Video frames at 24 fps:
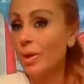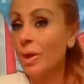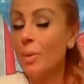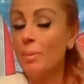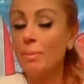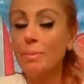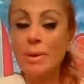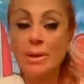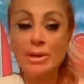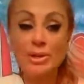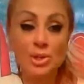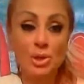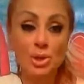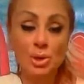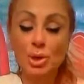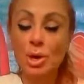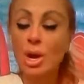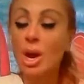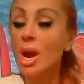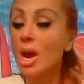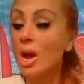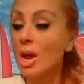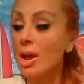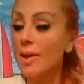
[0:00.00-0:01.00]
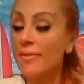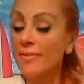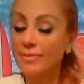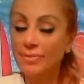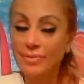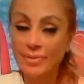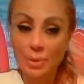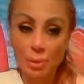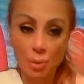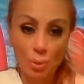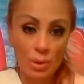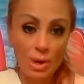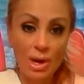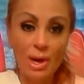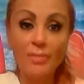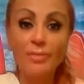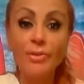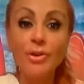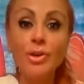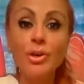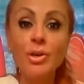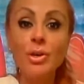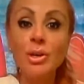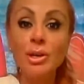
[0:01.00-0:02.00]
Make sure if
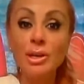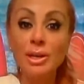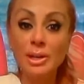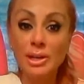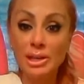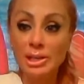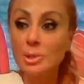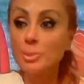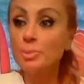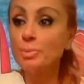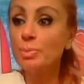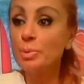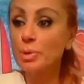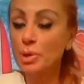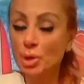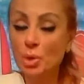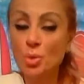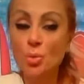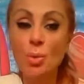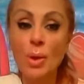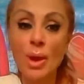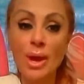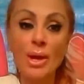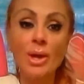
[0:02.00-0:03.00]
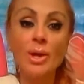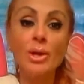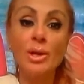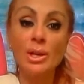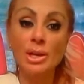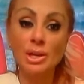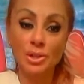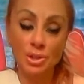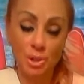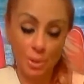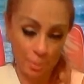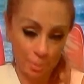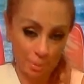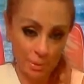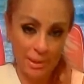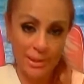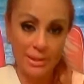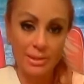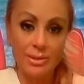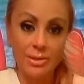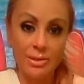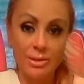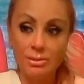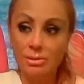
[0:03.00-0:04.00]
whatever gets put away in their
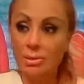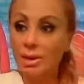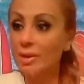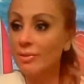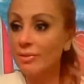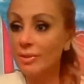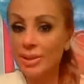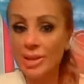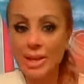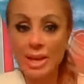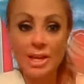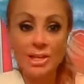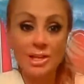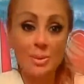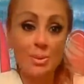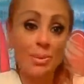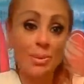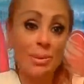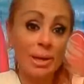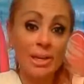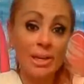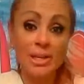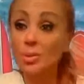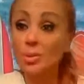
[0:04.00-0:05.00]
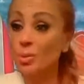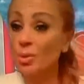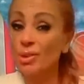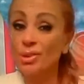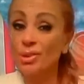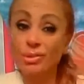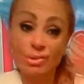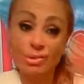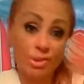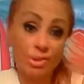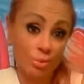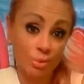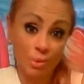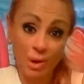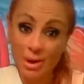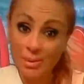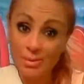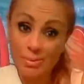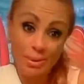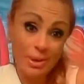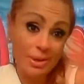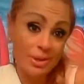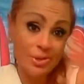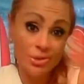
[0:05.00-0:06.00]
place. Everything has a place, whether it's the
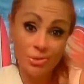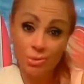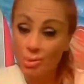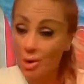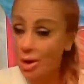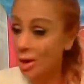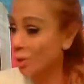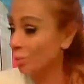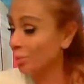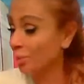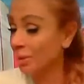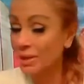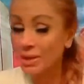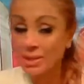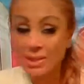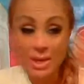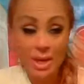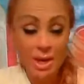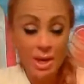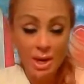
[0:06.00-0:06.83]
right place or wrong place.